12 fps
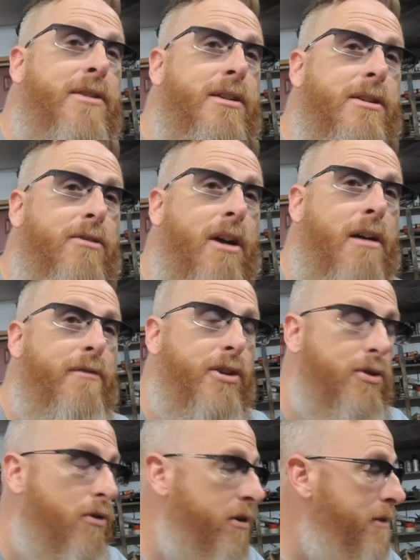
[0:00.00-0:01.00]
Crown
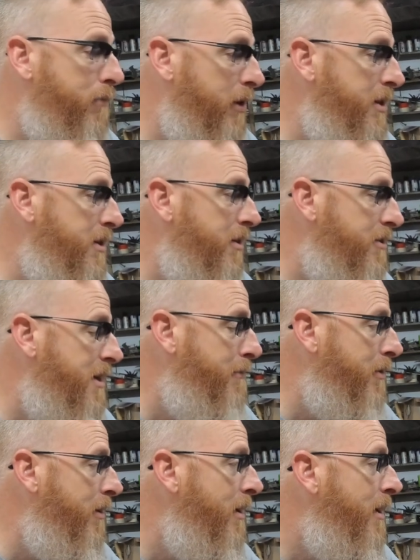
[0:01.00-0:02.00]
Victoria Police
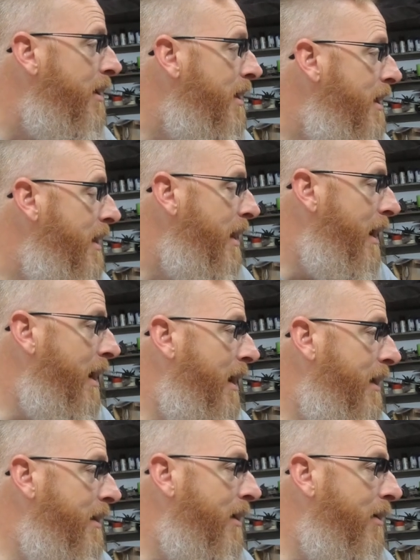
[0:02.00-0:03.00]
Interceptor.
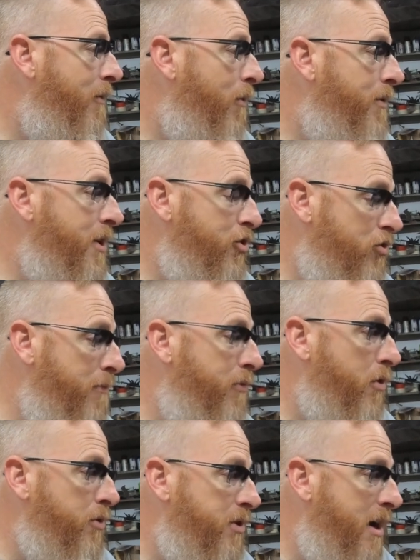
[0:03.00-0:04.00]
And when they strip
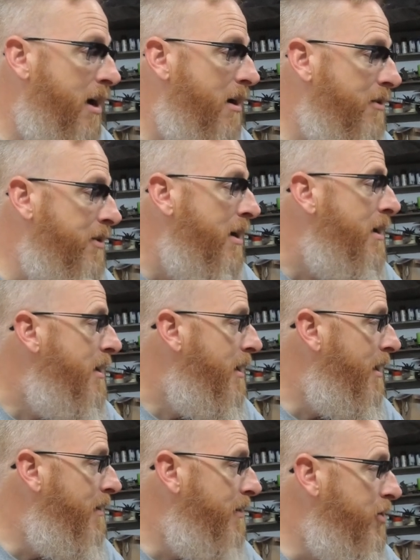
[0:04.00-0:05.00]
those cars,
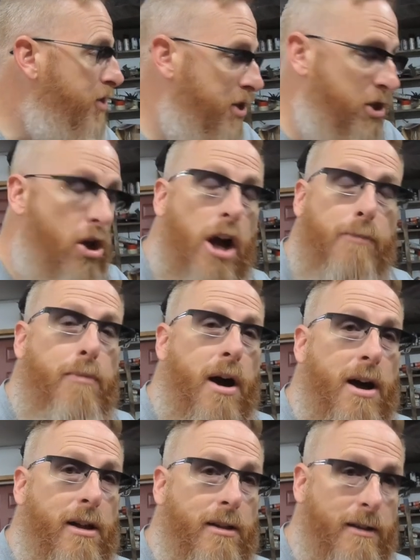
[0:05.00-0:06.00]
they just
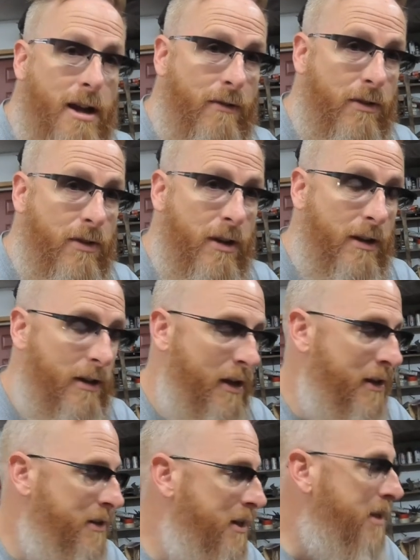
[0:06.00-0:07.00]
stockpile everything
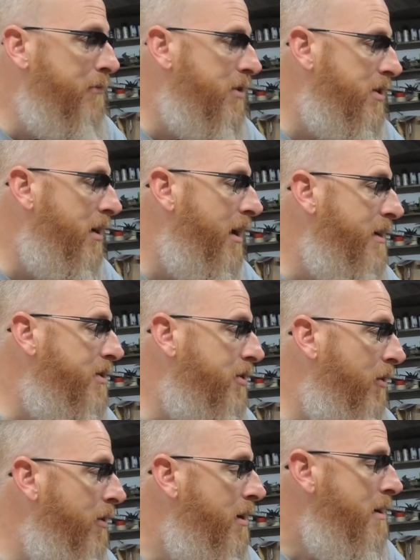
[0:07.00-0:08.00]
and set them aside.
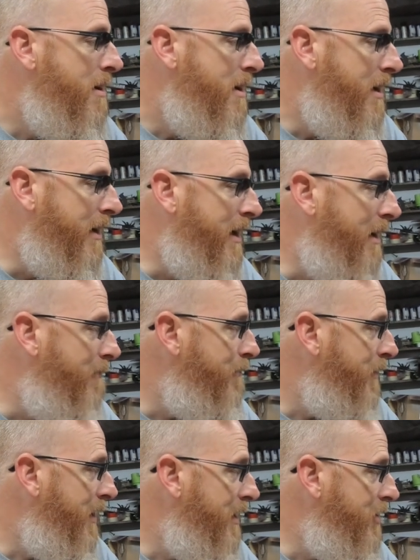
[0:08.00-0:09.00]
So again,
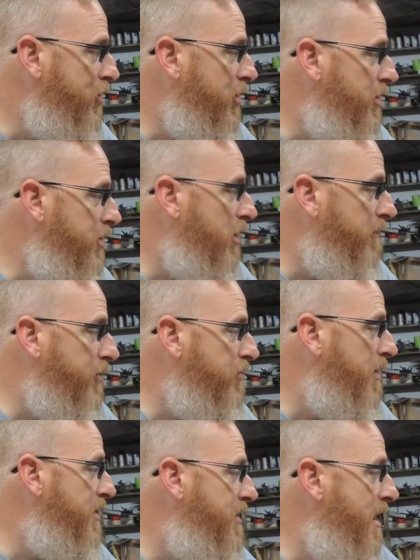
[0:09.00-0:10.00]
it's just surface
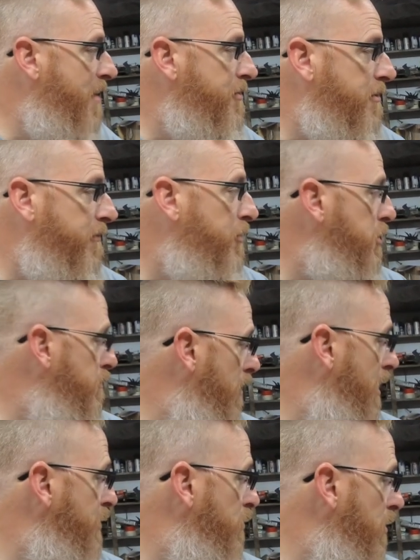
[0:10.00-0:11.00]
rust. Yeah, there's a few
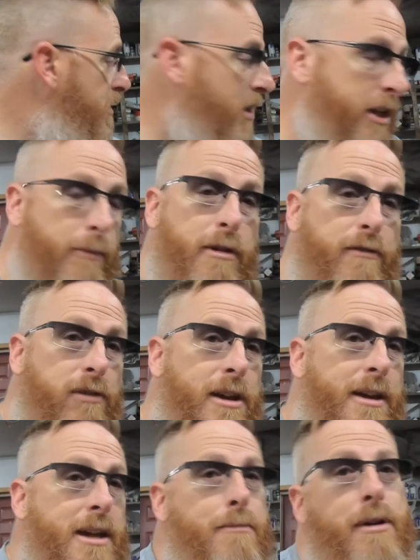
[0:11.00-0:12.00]
spots where it's a little bit
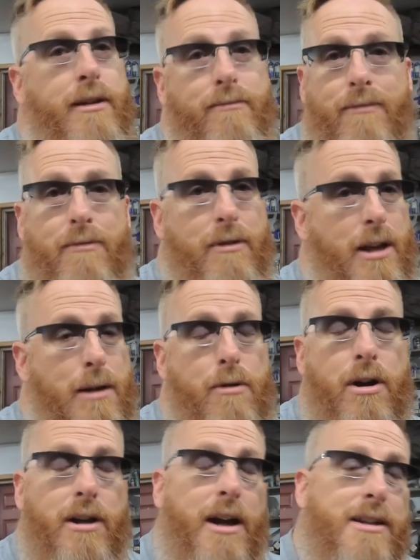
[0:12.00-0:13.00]
flaky, but come on
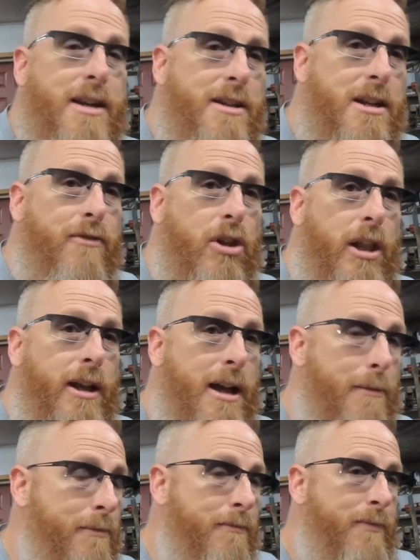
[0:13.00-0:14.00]
guys, that stuff will clean
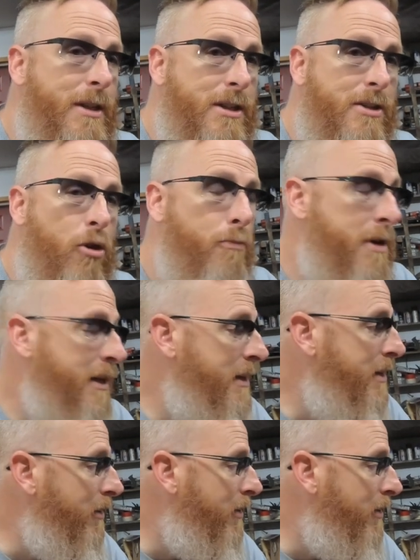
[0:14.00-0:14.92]
up. It's no big deal.